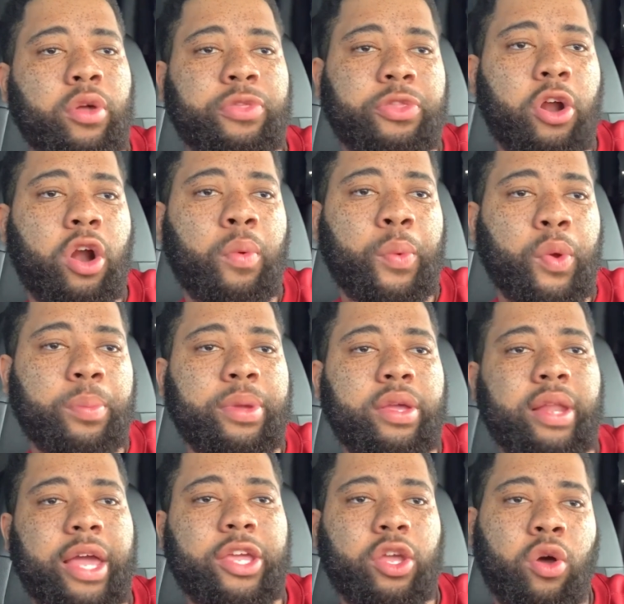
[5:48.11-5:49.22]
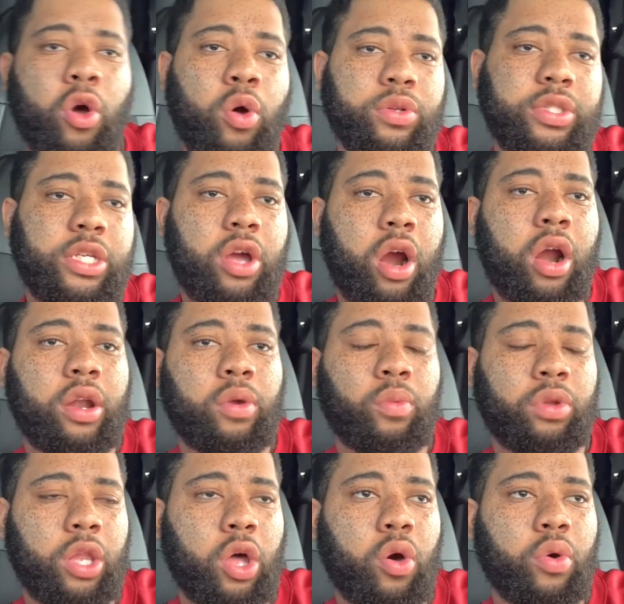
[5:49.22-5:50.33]
Your third week would be like your OTR
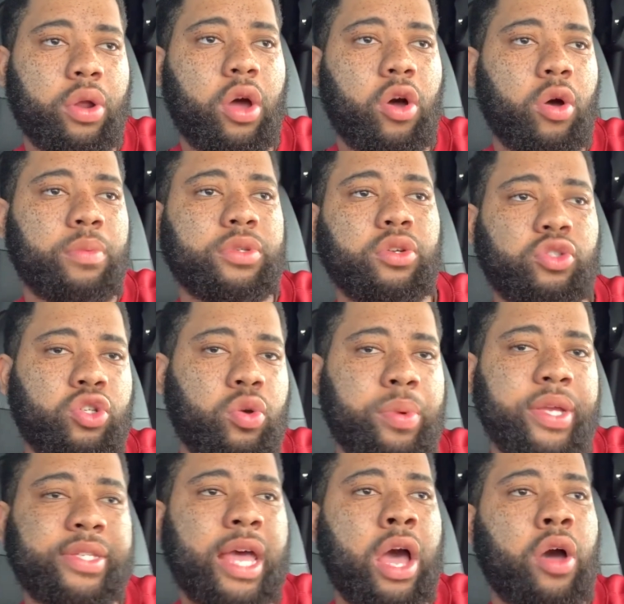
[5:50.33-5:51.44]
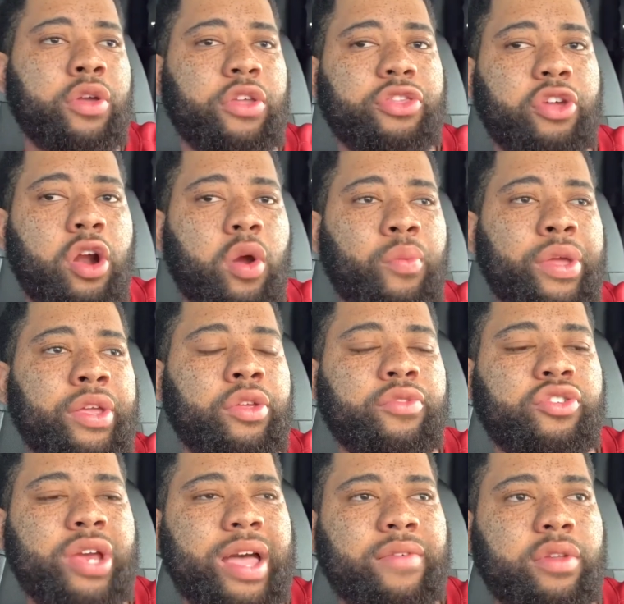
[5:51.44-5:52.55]
load home. So 2 weeks out, your third week you
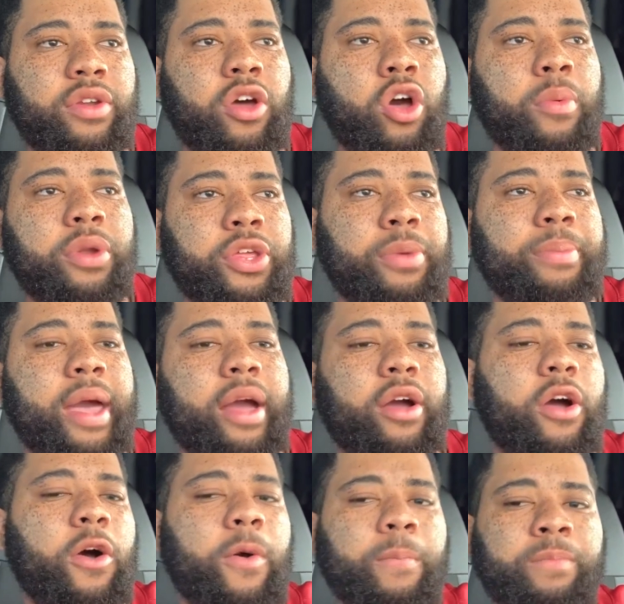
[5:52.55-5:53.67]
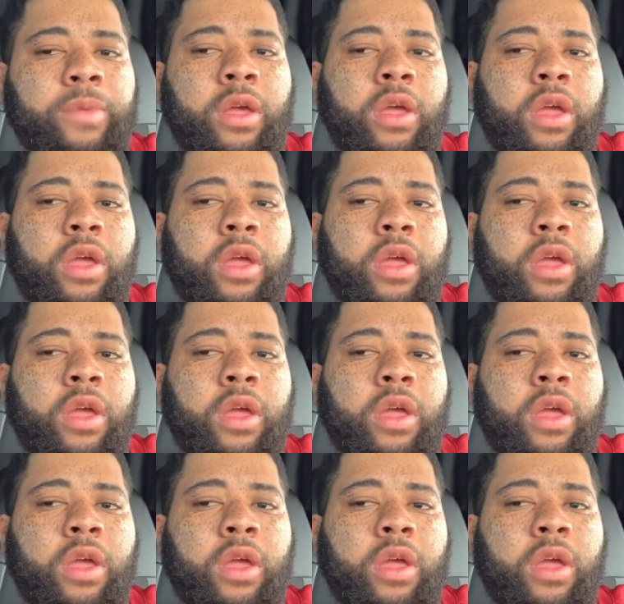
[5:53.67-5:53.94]
traveling home, and then you back home.